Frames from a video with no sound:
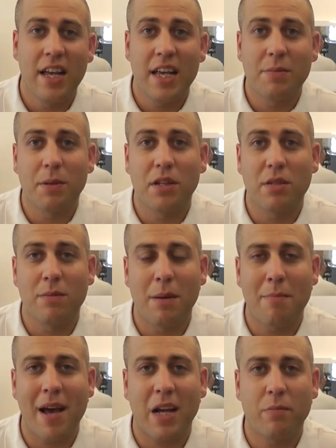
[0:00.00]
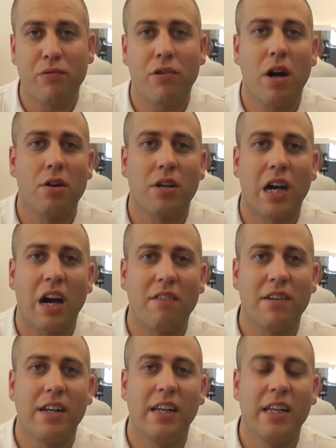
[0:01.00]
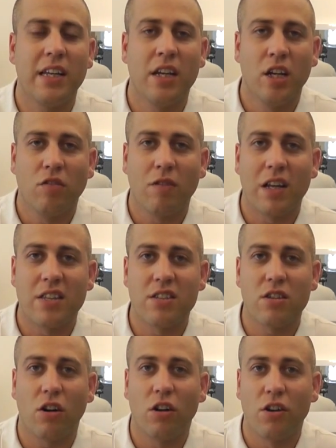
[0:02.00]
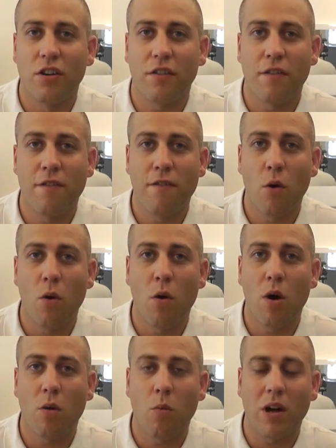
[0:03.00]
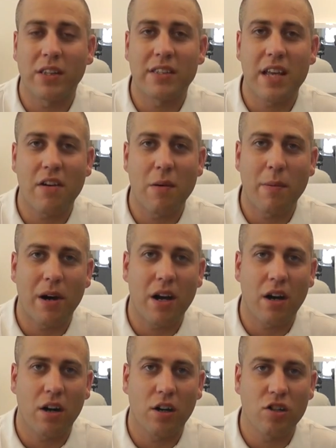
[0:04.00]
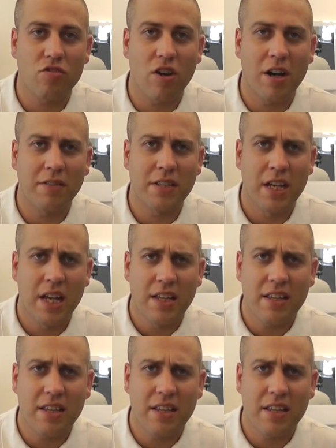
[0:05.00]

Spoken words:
is because my Mac Pro currently runs on 4 1TB hard drives.